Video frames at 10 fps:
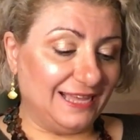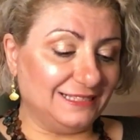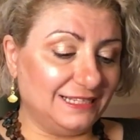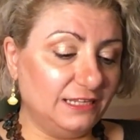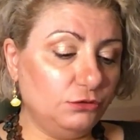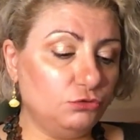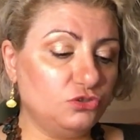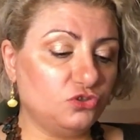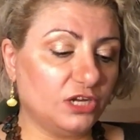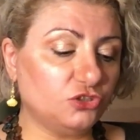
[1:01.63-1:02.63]
I tend to
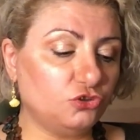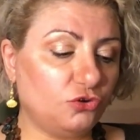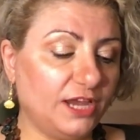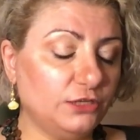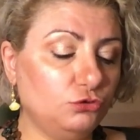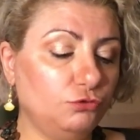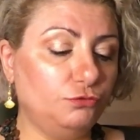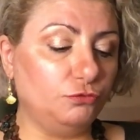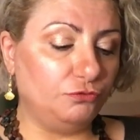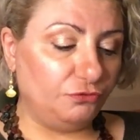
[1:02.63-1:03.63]
start trying to
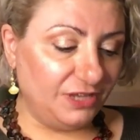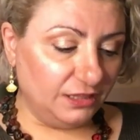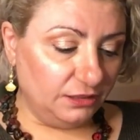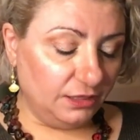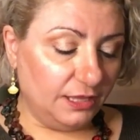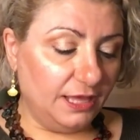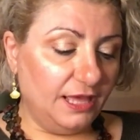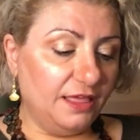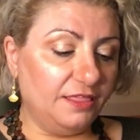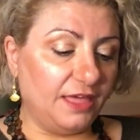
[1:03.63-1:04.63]
fulfill
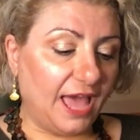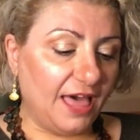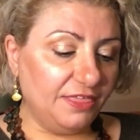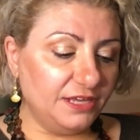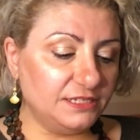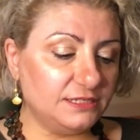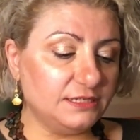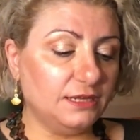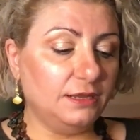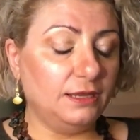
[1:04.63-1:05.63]
the
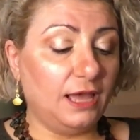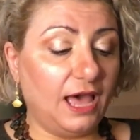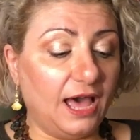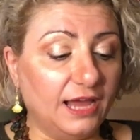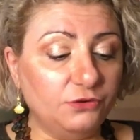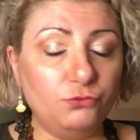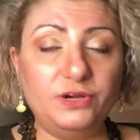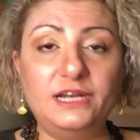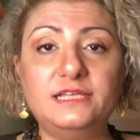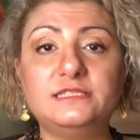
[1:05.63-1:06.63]
other's
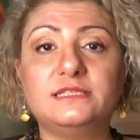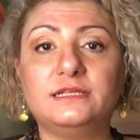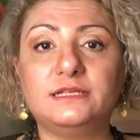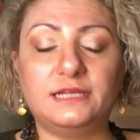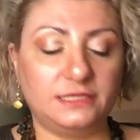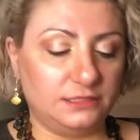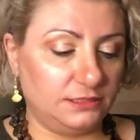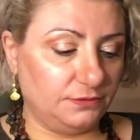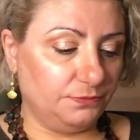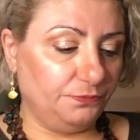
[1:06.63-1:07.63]
unreleased
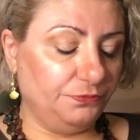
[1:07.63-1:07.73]
needs.